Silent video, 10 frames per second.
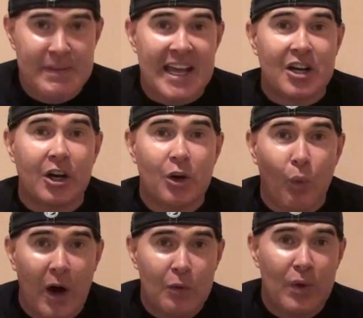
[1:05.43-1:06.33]
They could
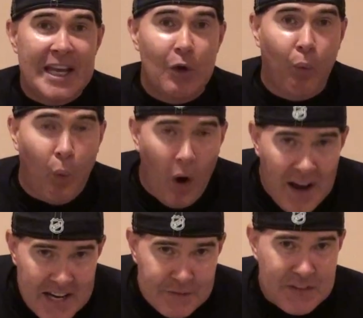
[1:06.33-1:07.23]
have won week
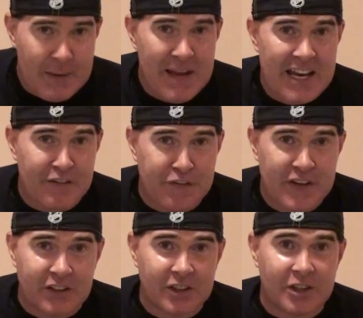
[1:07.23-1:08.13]
one if they made a
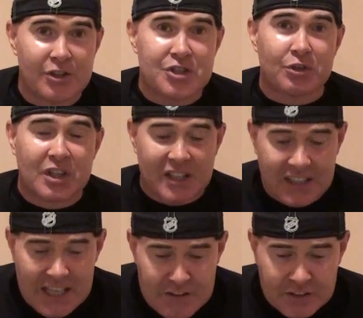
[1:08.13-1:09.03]
field goal. So
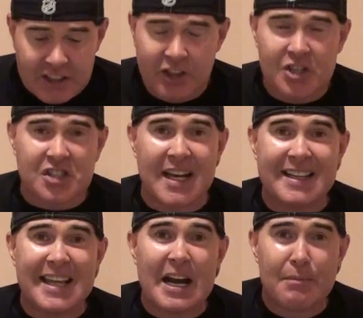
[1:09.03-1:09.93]
Cleveland looks
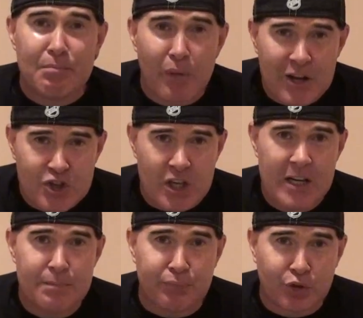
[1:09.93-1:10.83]
like they're much
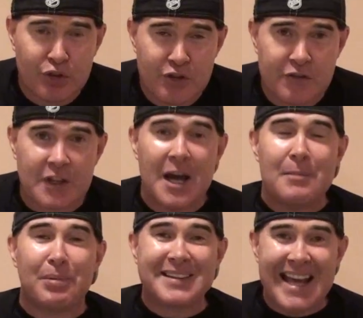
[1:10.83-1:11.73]
improved,
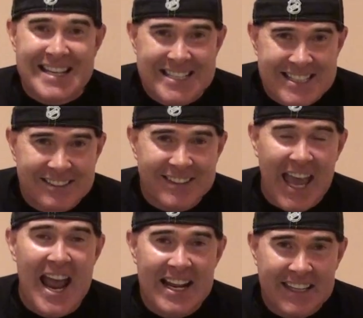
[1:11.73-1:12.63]
but they still
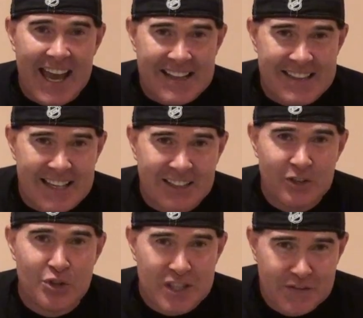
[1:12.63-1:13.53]
can't get that
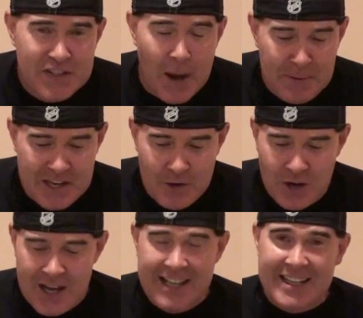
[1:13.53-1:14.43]
elusive
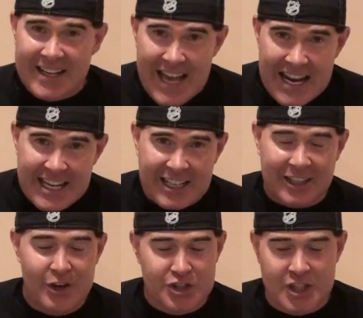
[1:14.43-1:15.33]
W. They're getting
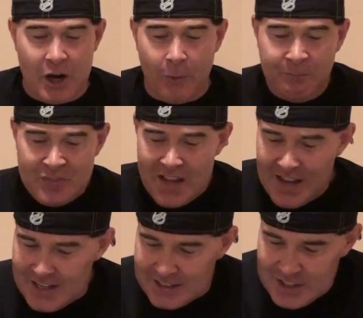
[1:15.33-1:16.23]
close though.
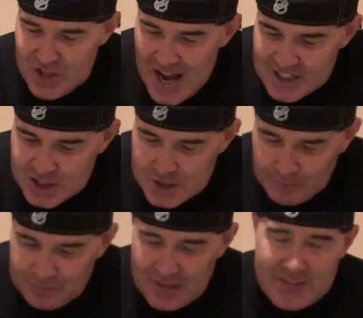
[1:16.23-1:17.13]
The
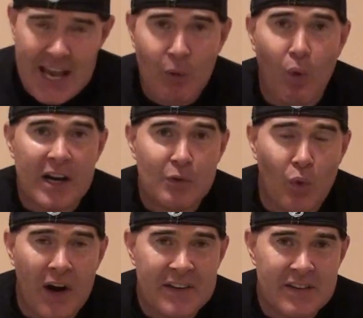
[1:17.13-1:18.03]
Jets, they're one and
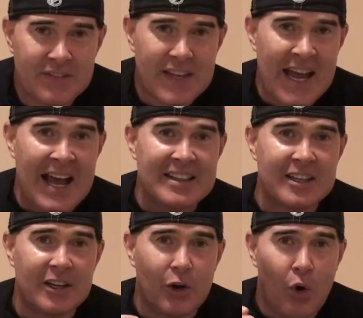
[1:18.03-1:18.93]
one. They had
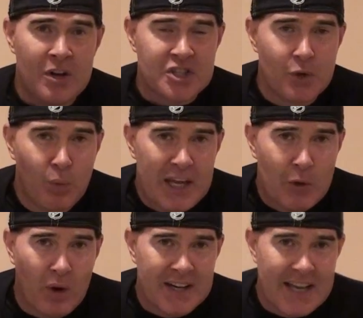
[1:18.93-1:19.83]
the awesome
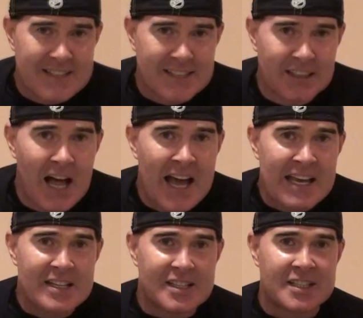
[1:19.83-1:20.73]
week one against the
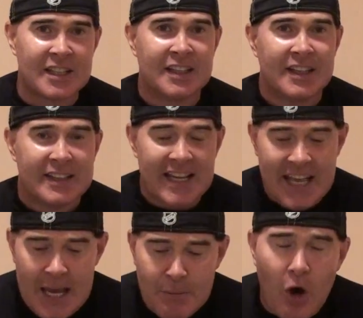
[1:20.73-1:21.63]
Lions. They
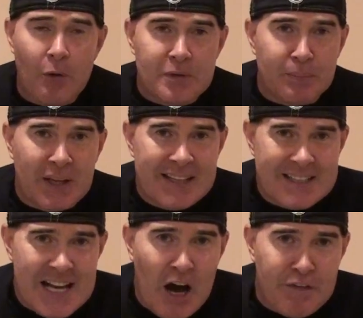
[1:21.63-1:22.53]
came home to play
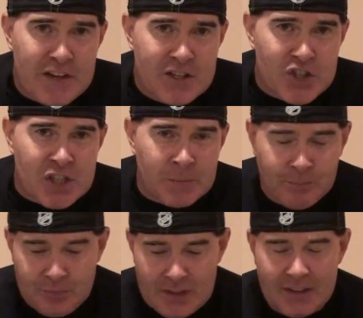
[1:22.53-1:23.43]
the Dolphins,
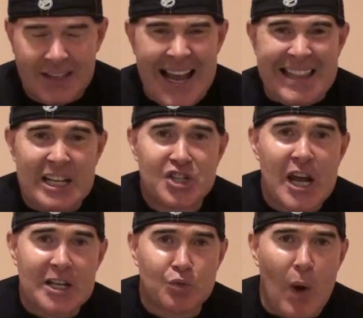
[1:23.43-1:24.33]
and the
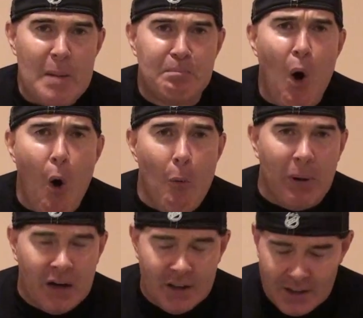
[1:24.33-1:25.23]
Jets went boom.